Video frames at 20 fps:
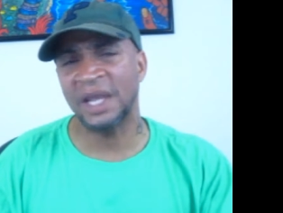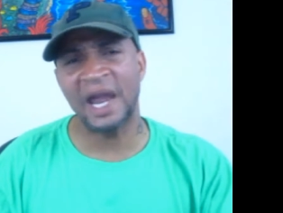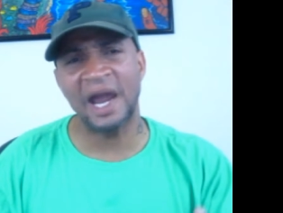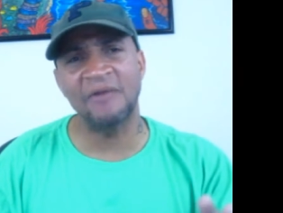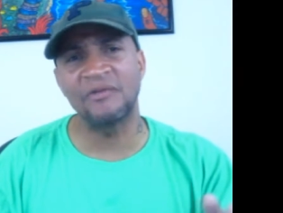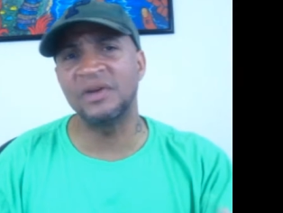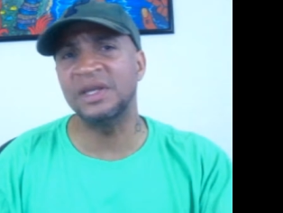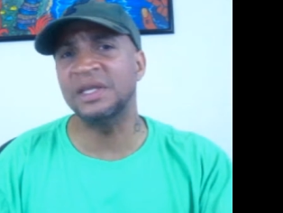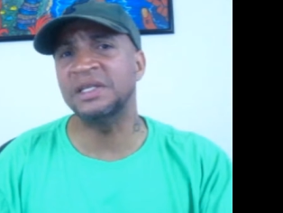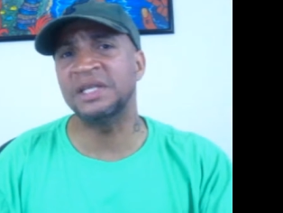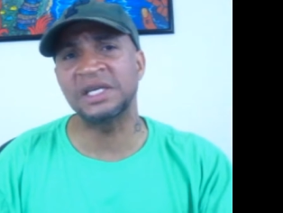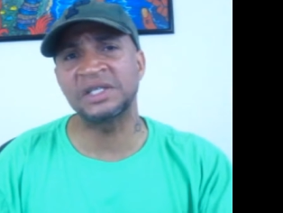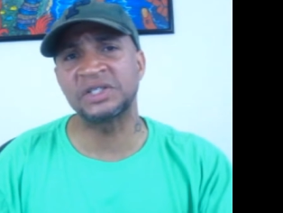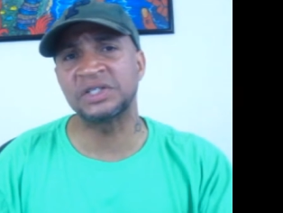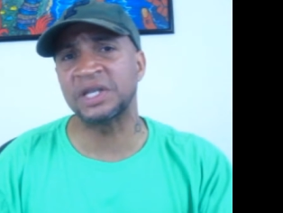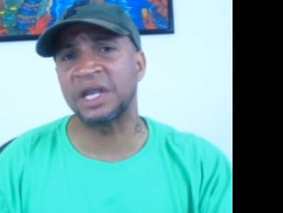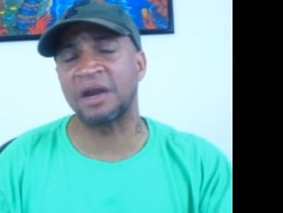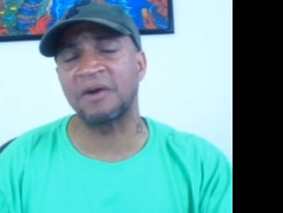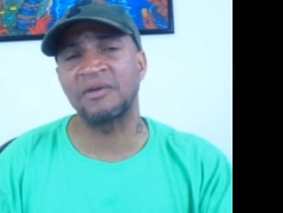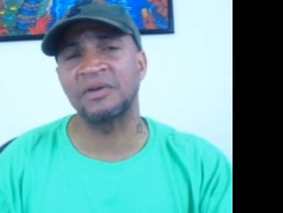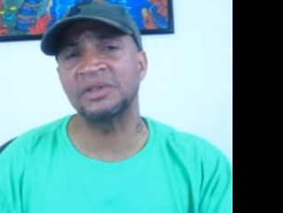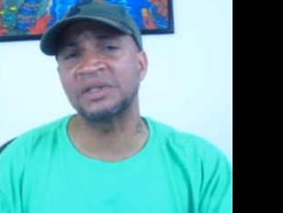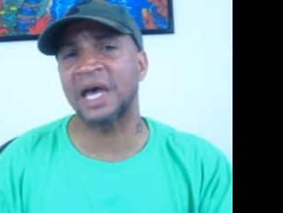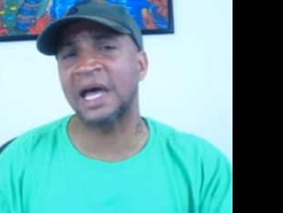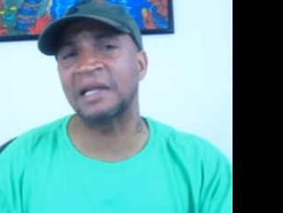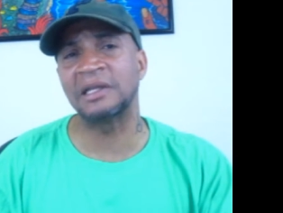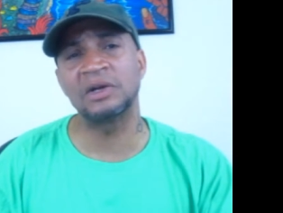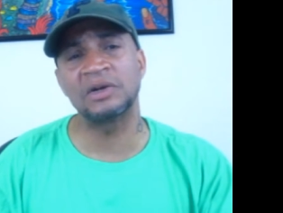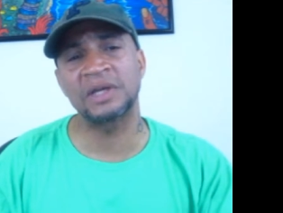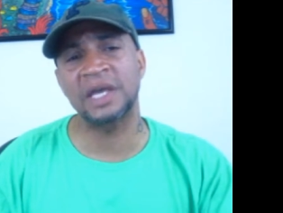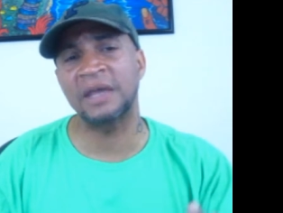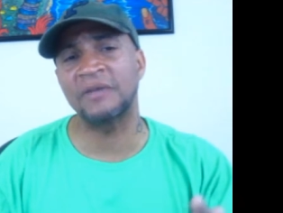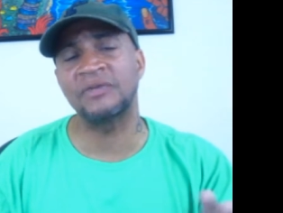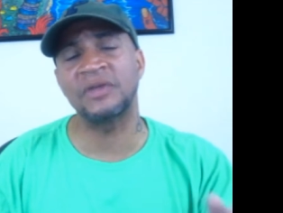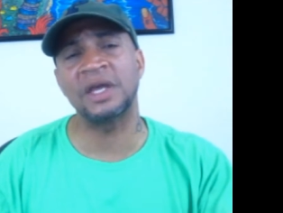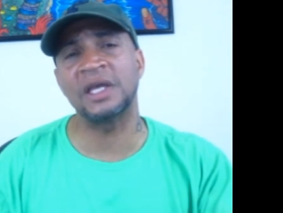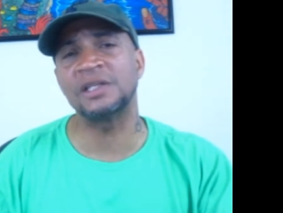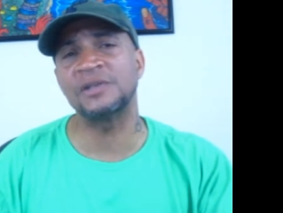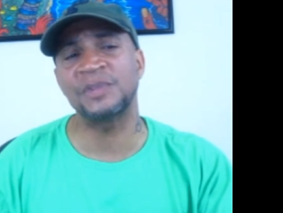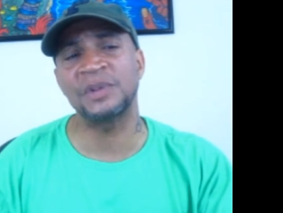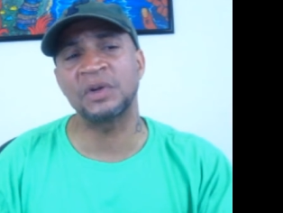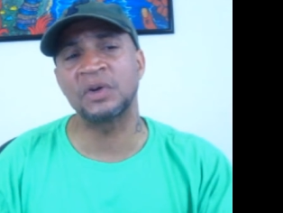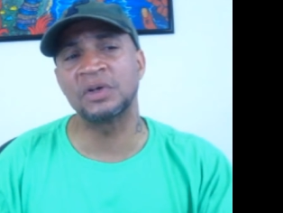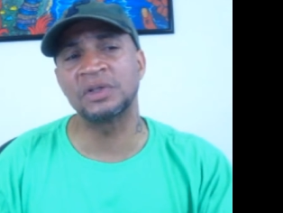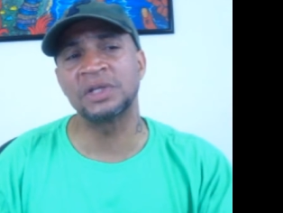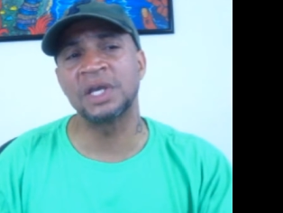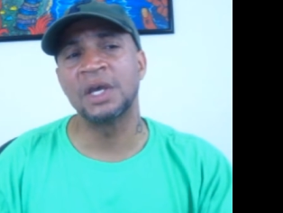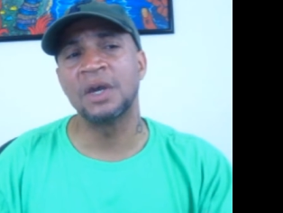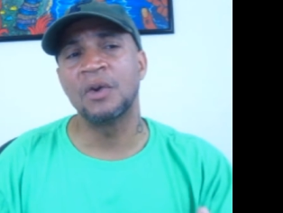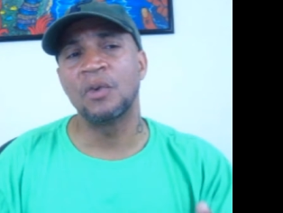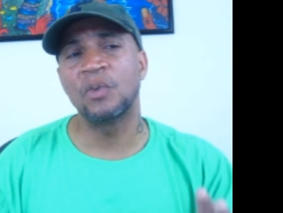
I read dictionaries. I look at things because